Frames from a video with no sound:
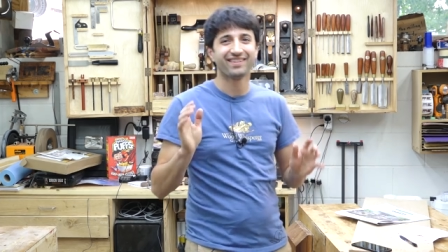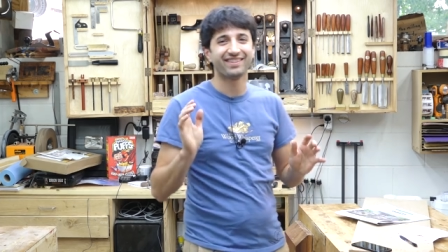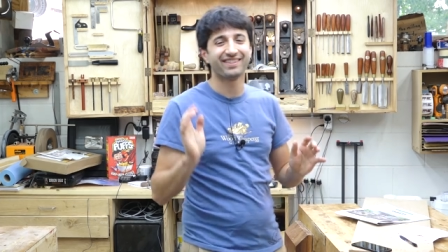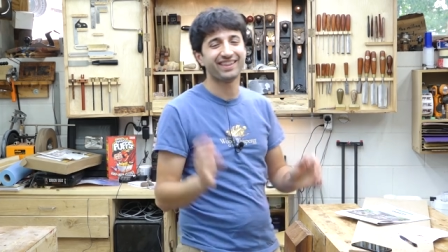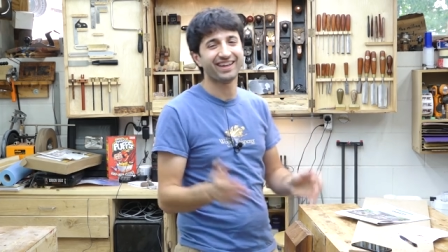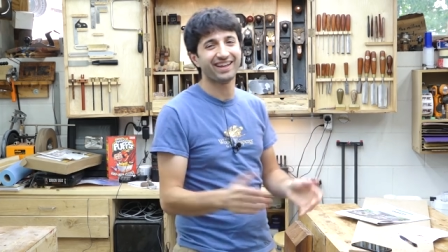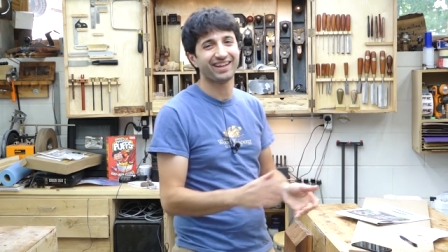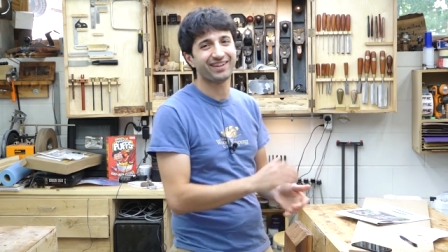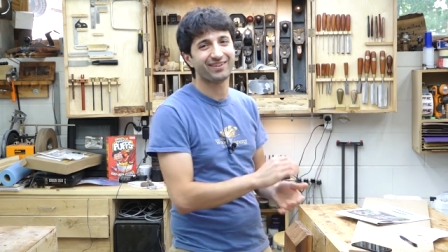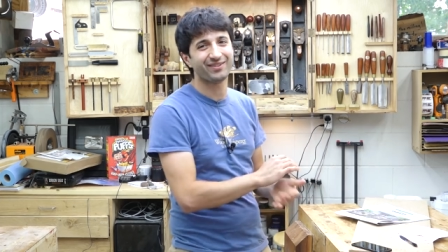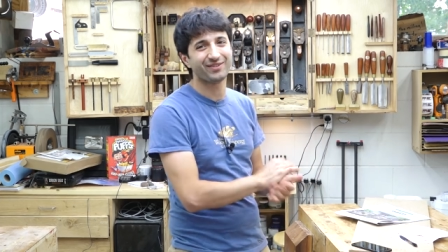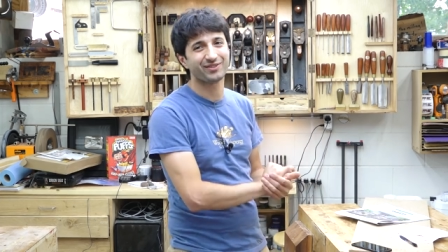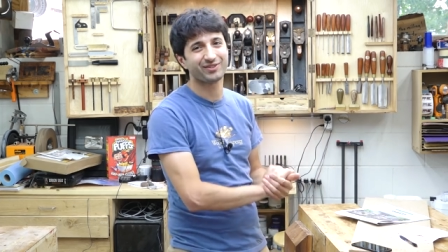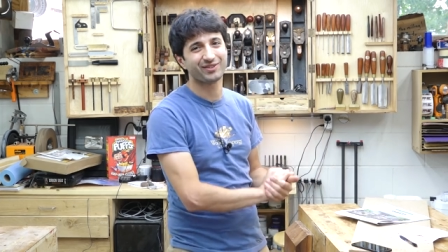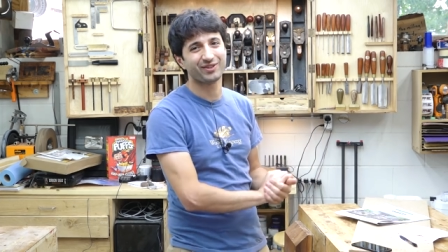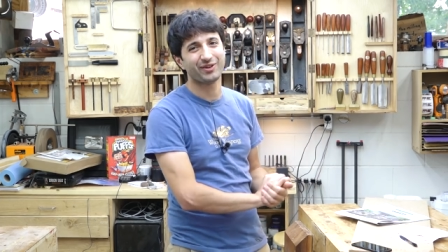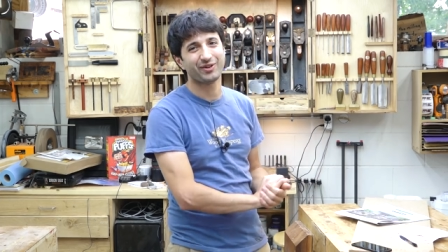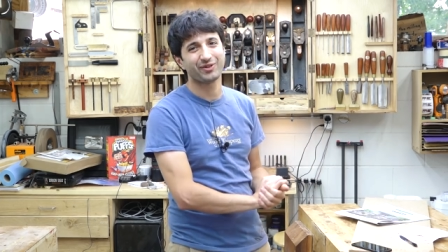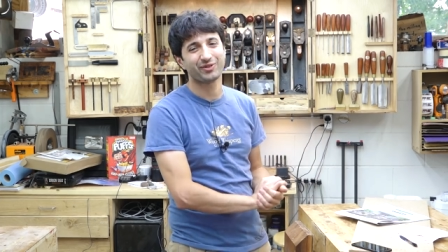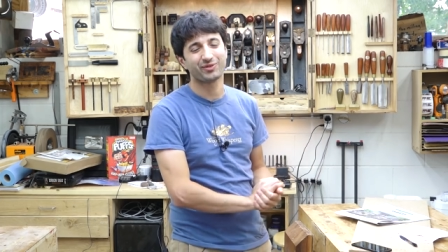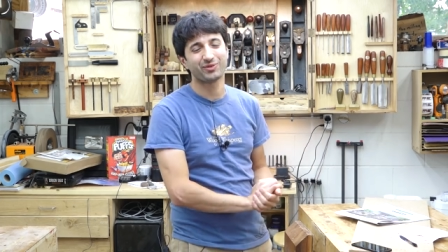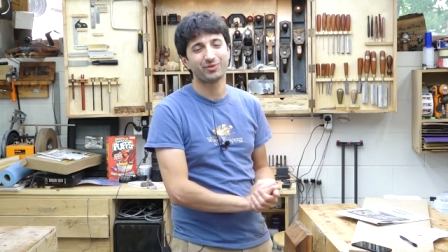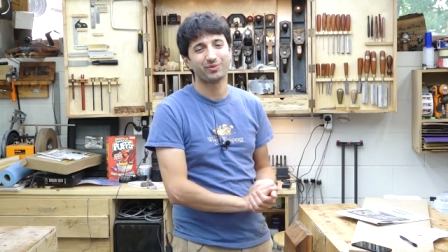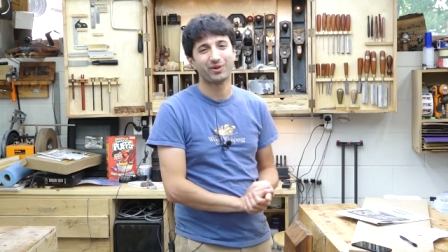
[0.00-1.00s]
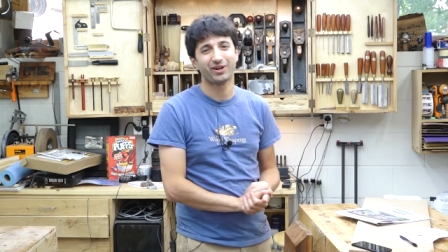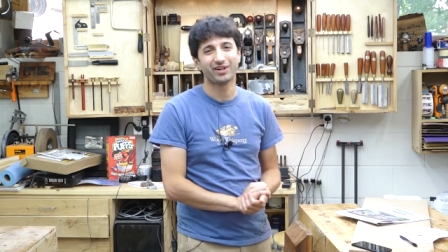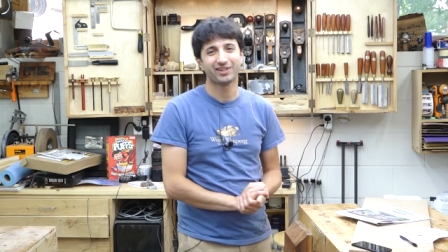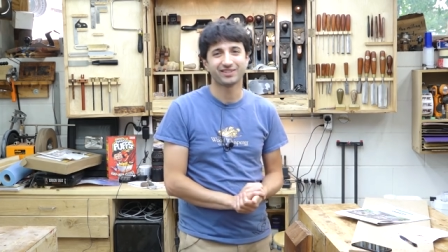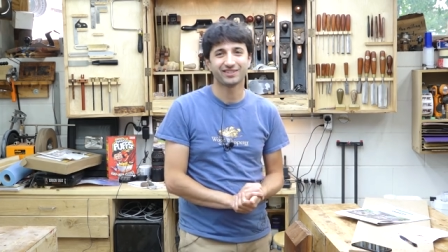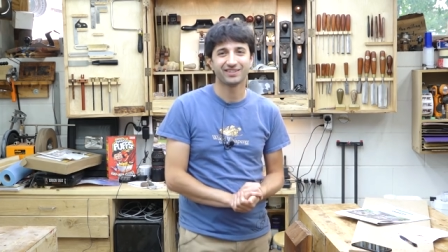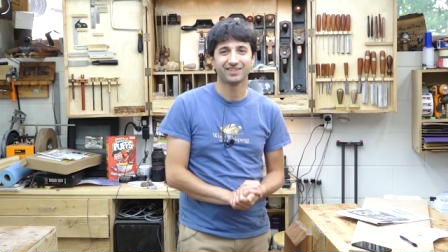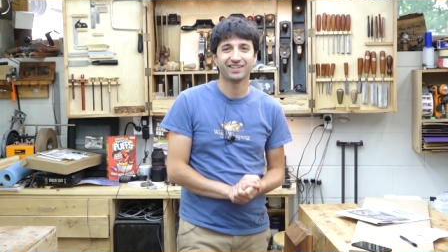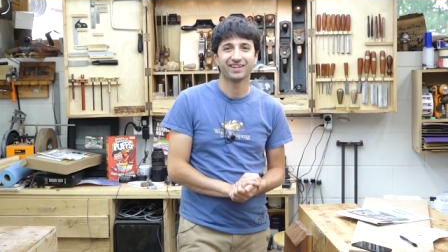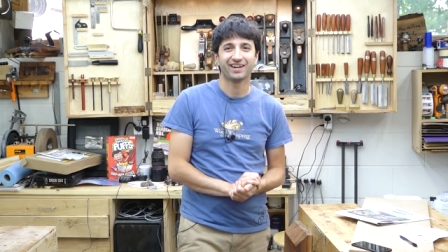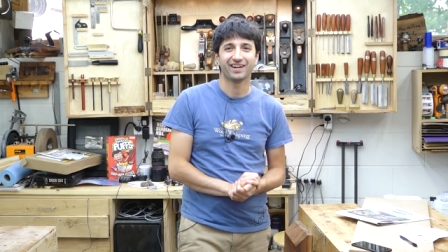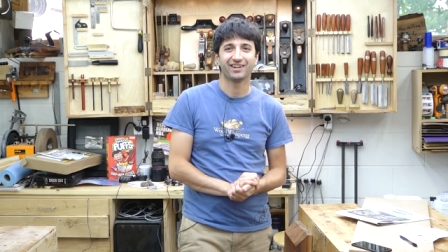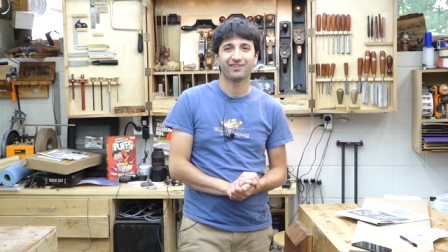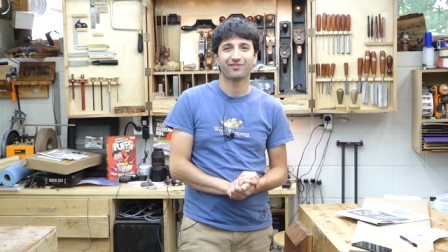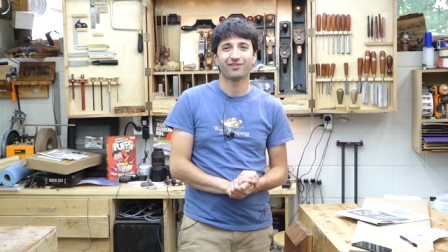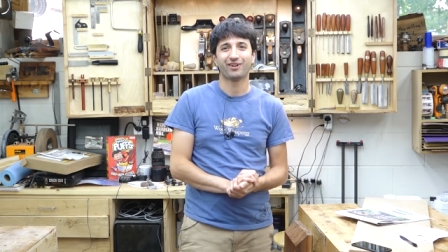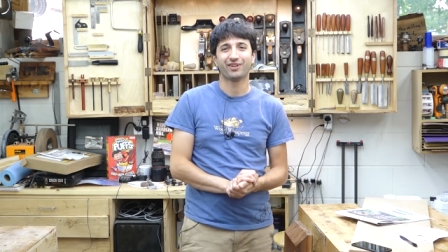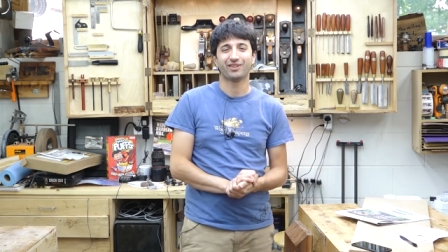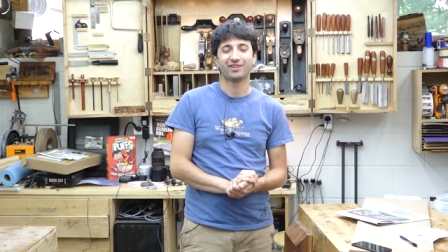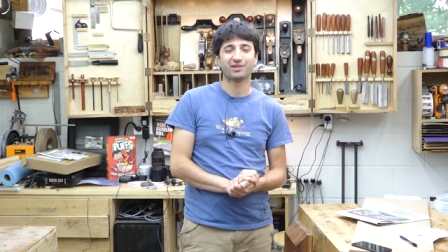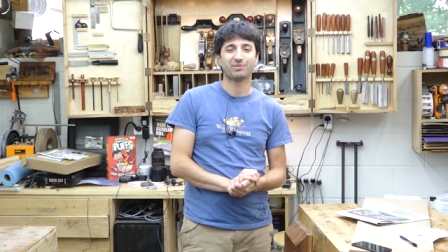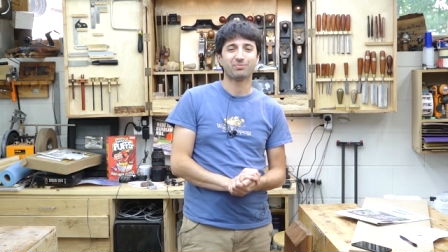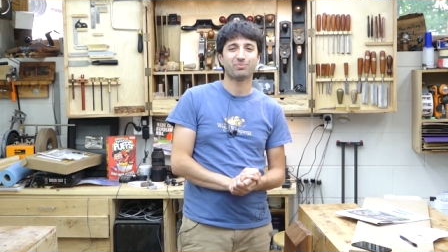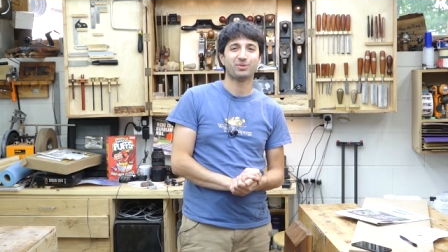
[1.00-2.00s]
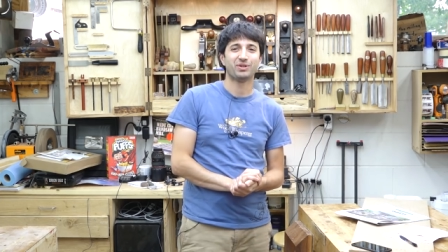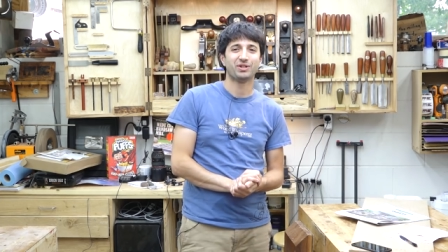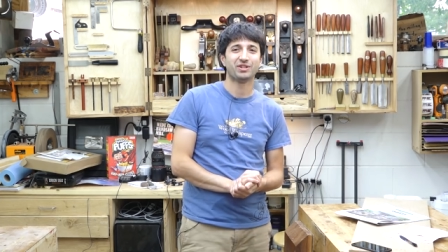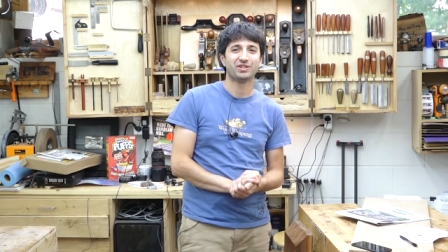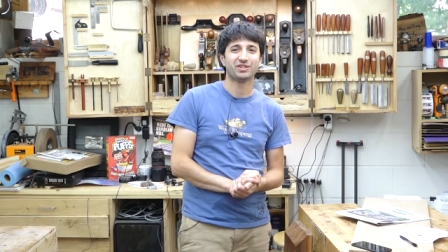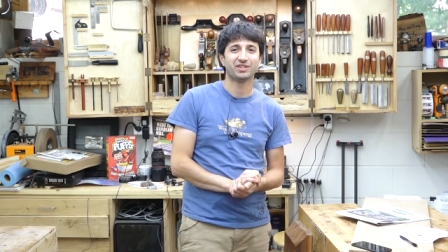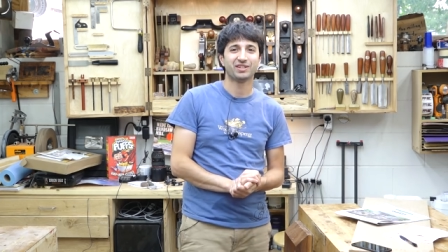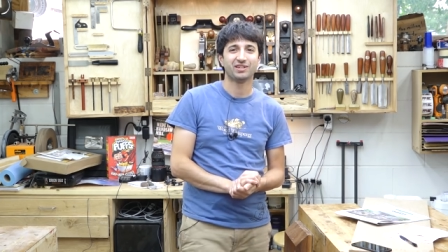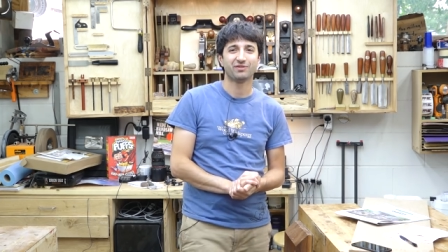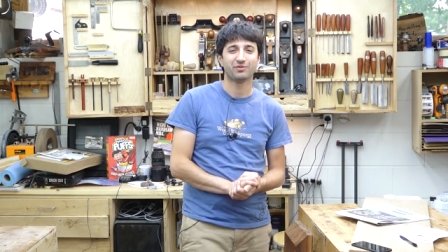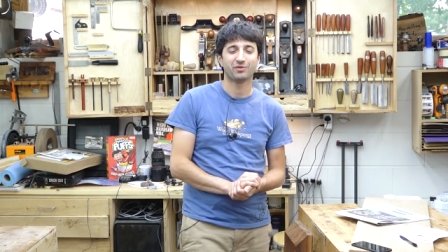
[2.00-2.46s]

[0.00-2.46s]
Thank you as always for watching. I greatly appreciate it.